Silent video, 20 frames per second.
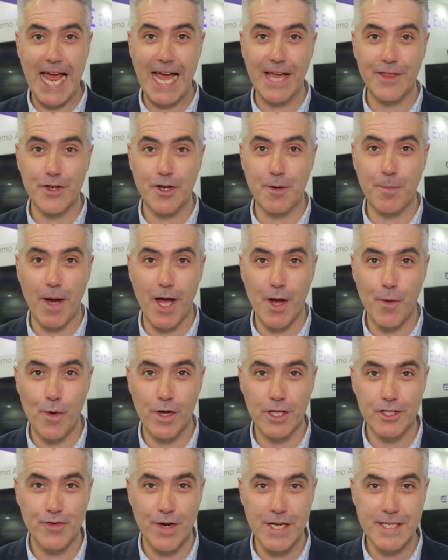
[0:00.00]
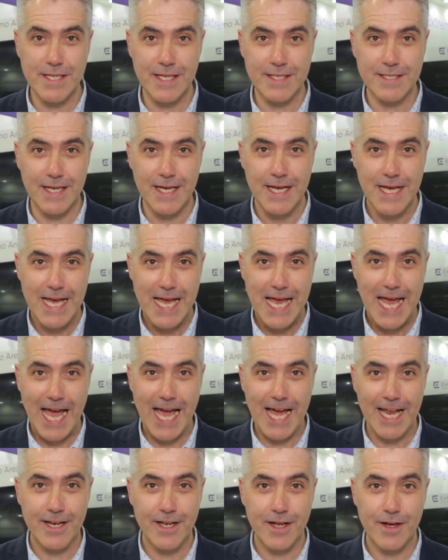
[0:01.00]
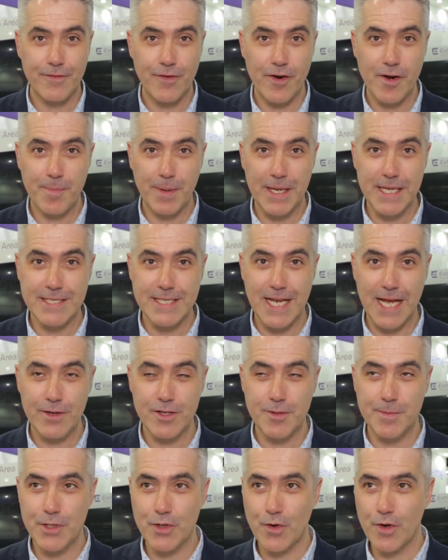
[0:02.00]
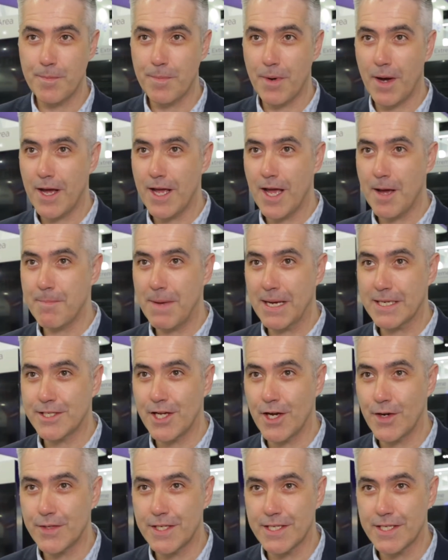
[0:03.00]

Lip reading: at the Dubai World Trade Center. And very pleased now to be joined by Matteo